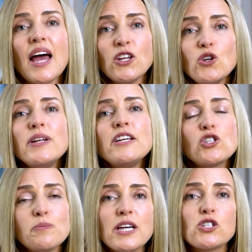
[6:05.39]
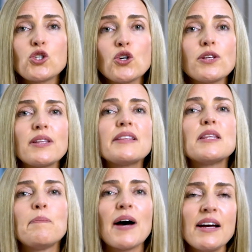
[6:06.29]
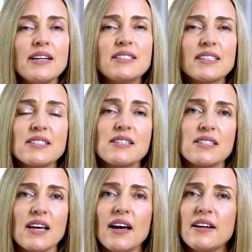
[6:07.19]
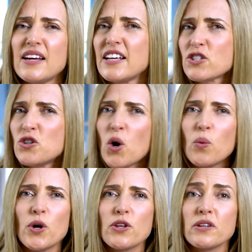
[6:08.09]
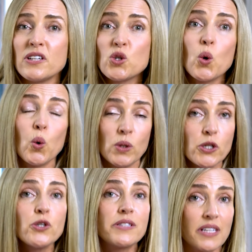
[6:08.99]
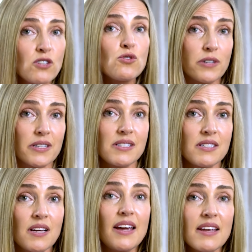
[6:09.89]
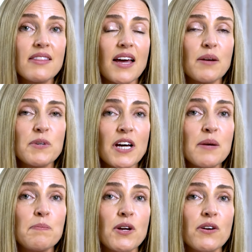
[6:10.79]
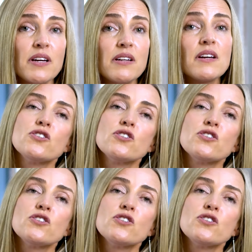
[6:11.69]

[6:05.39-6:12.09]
And you need to make sure that the buyer doesn't decide it's not worth it or lose interest in that time period.